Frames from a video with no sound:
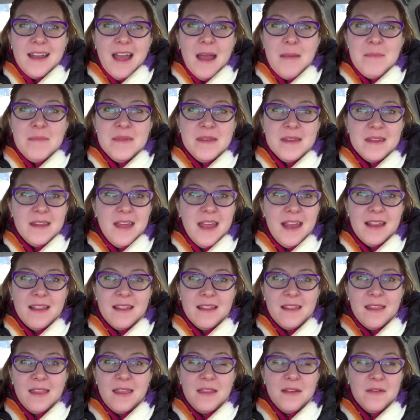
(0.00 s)
I'm like
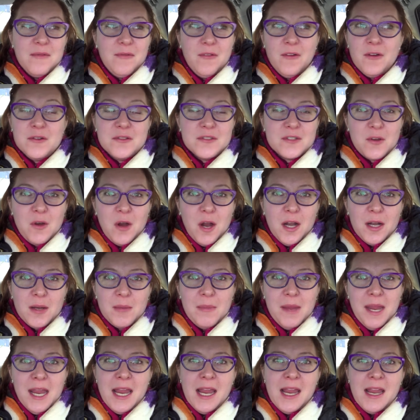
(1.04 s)
the first chronic
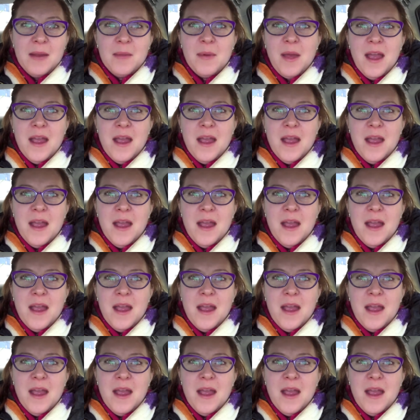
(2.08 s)
babe.